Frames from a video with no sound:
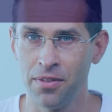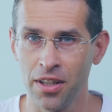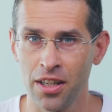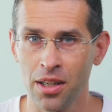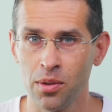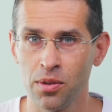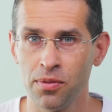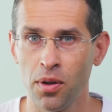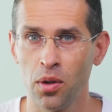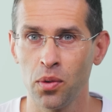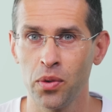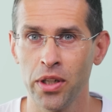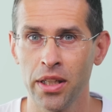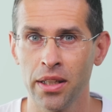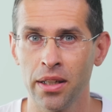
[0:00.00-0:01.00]
Vic here with Phone
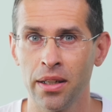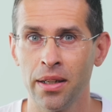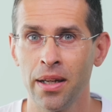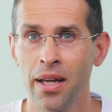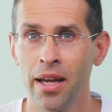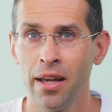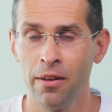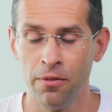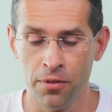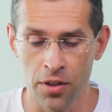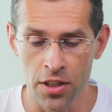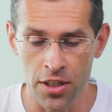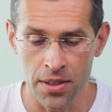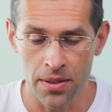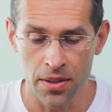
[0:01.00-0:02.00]
Arena.
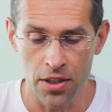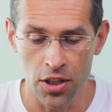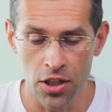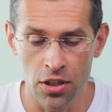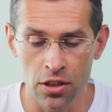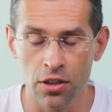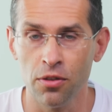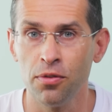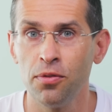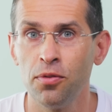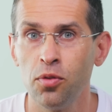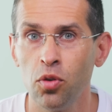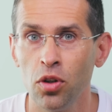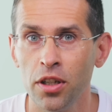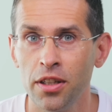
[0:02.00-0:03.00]
First, here are
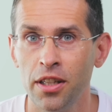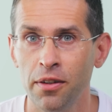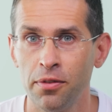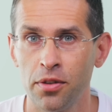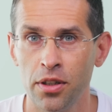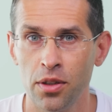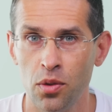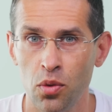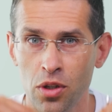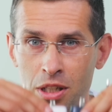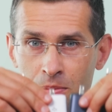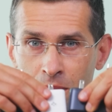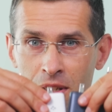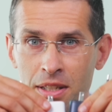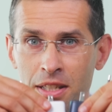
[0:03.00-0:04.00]
4 different
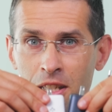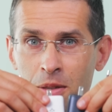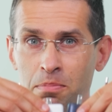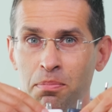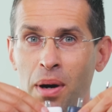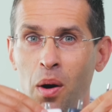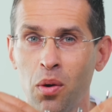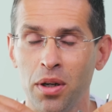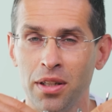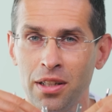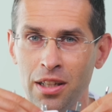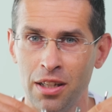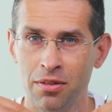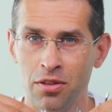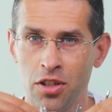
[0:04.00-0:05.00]
USB-C power
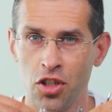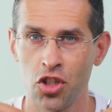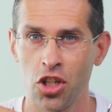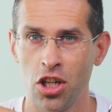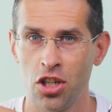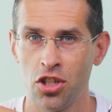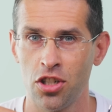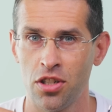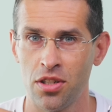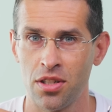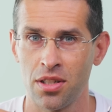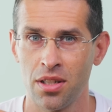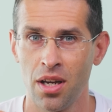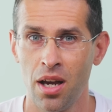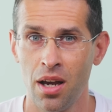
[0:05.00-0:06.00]
delivery
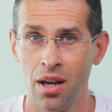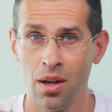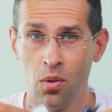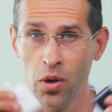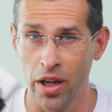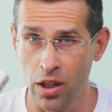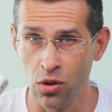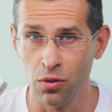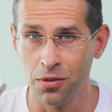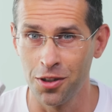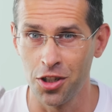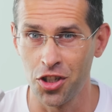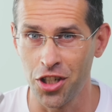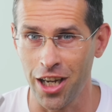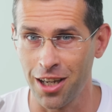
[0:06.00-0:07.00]
chargers. We had to
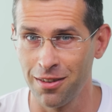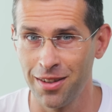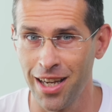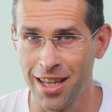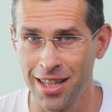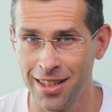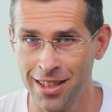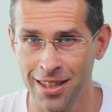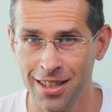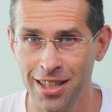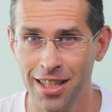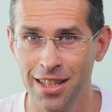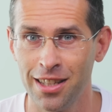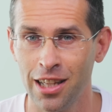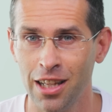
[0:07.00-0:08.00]
first check if they can
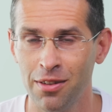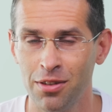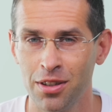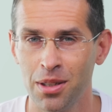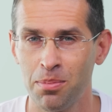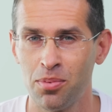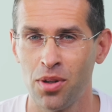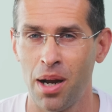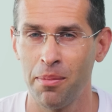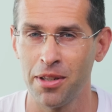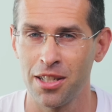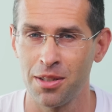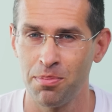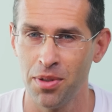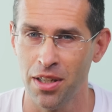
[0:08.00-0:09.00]
indeed deliver the
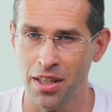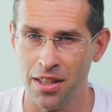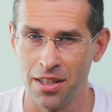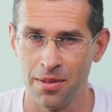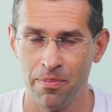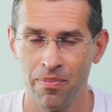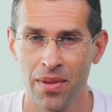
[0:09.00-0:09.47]
promised speeds.